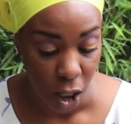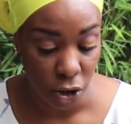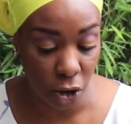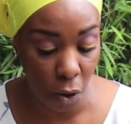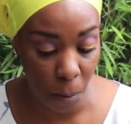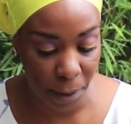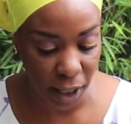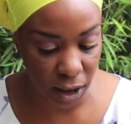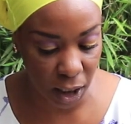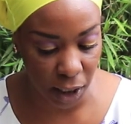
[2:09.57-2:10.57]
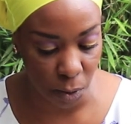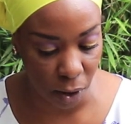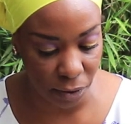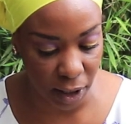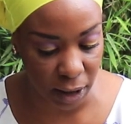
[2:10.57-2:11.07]
So basically
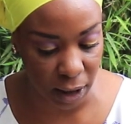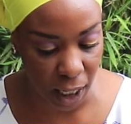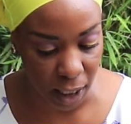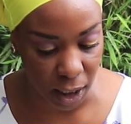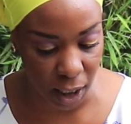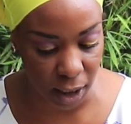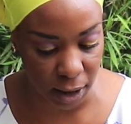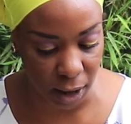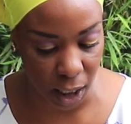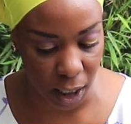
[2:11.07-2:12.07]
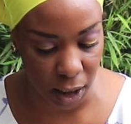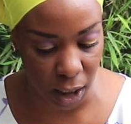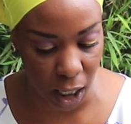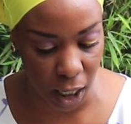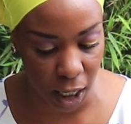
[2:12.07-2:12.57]
what they said is that
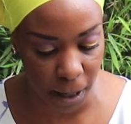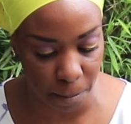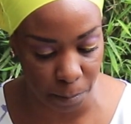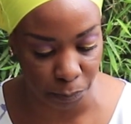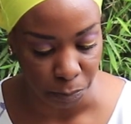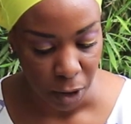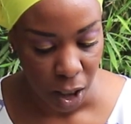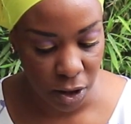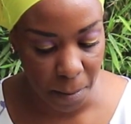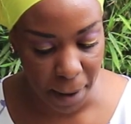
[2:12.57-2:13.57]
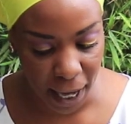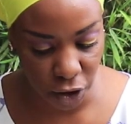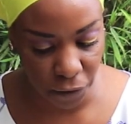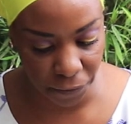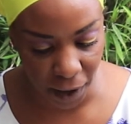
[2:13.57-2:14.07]
the
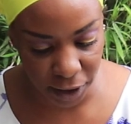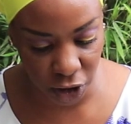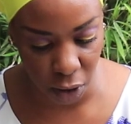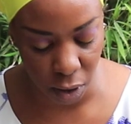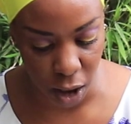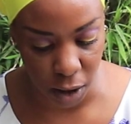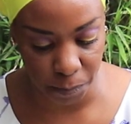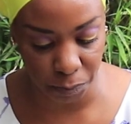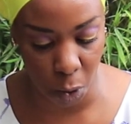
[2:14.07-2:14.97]
manufacturer